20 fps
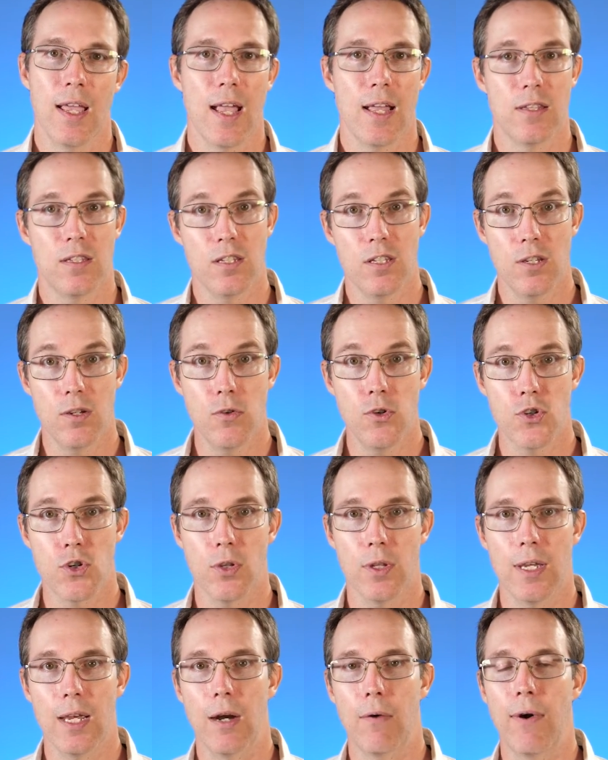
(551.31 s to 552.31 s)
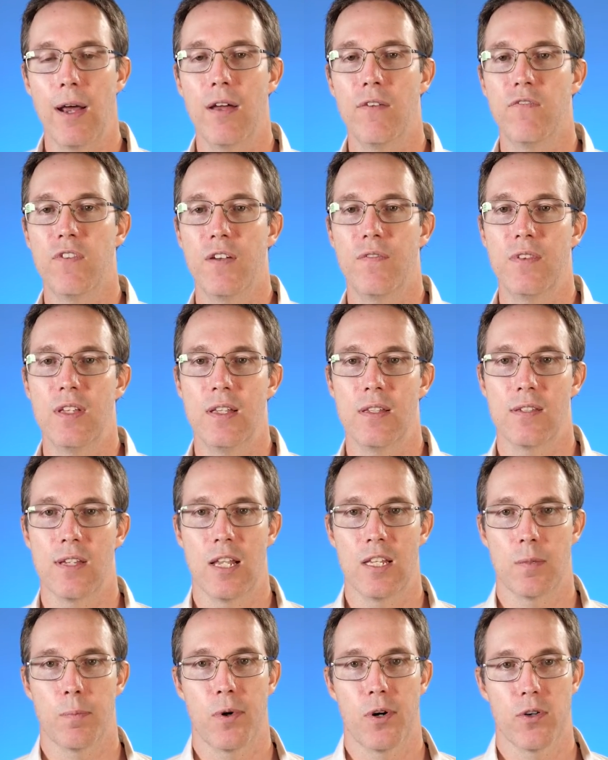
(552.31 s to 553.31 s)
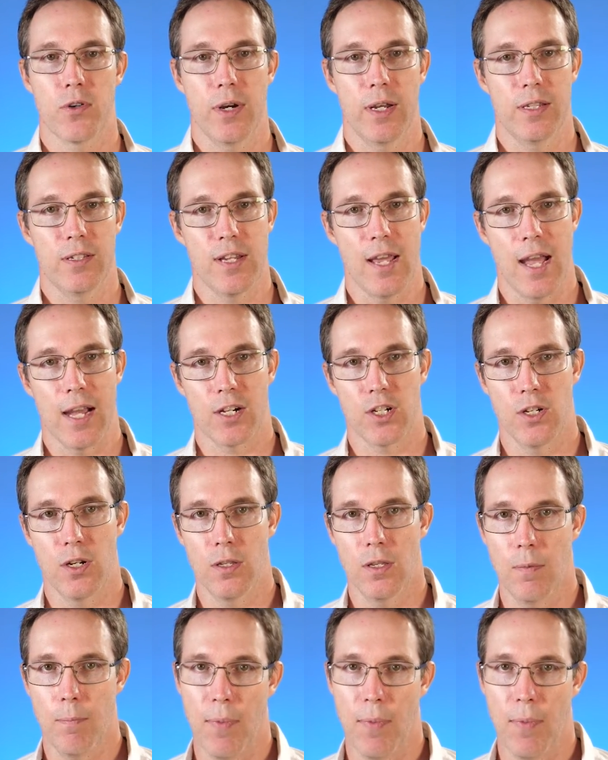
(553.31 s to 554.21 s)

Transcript: It's usually around 15 cents per transaction,